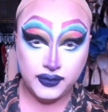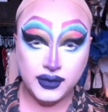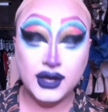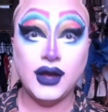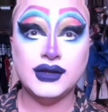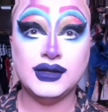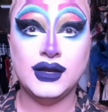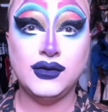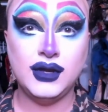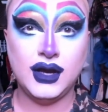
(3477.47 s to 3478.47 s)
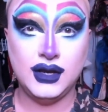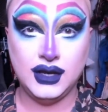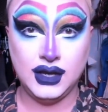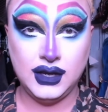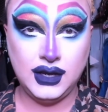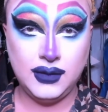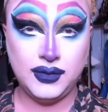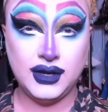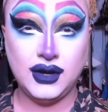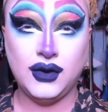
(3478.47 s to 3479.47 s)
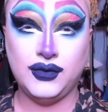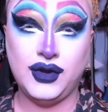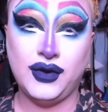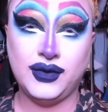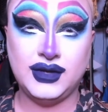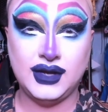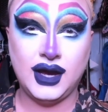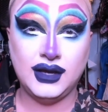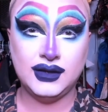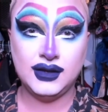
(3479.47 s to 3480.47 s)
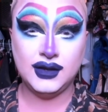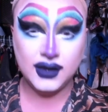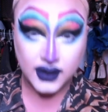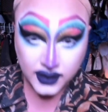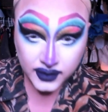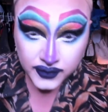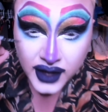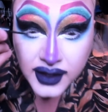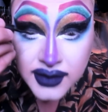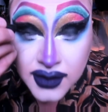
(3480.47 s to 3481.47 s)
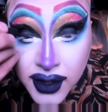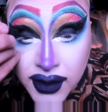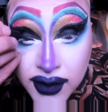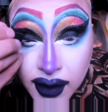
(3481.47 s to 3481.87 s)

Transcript: I'm being honest, I don't think I needed it, but oh no, it's nice. That's nice.